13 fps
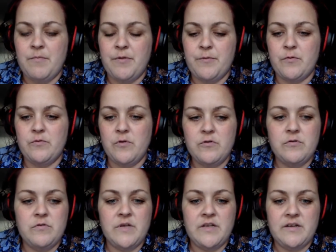through
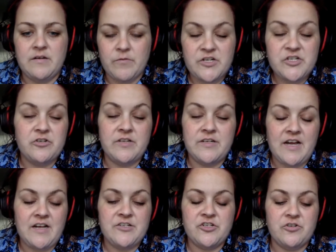local and regional and
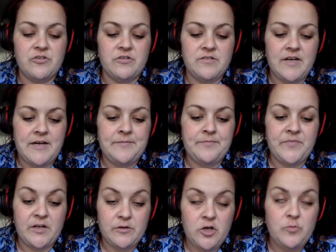national
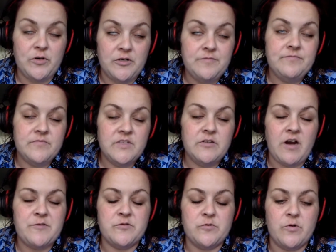and global
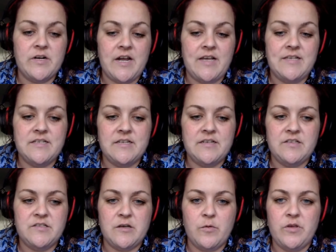grassroots organizing. And
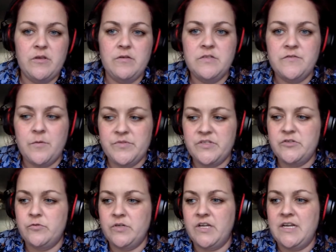so we use film as a
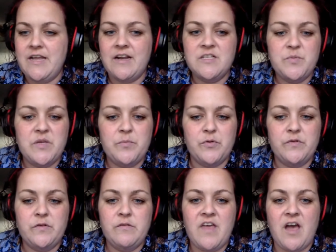tool to connect people
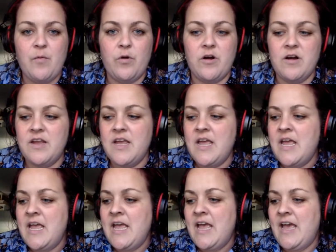to that work,
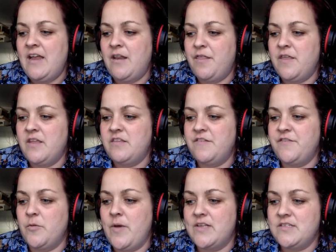and think that
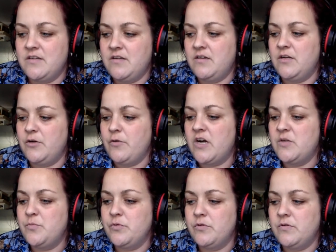film has an
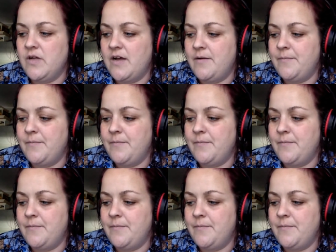incredible